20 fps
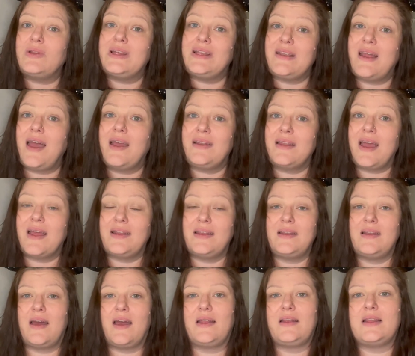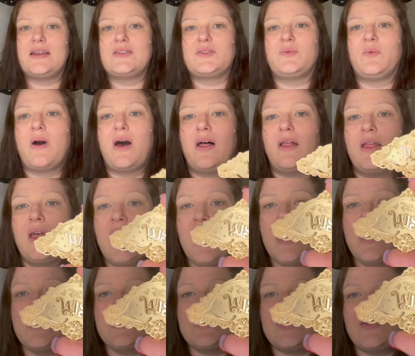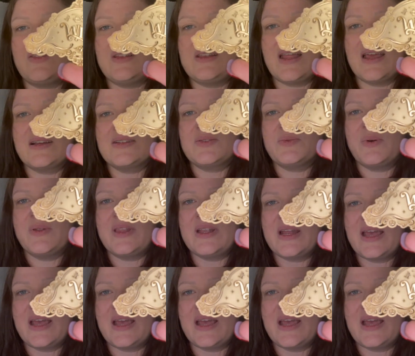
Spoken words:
$9.99 as well. So the next one that I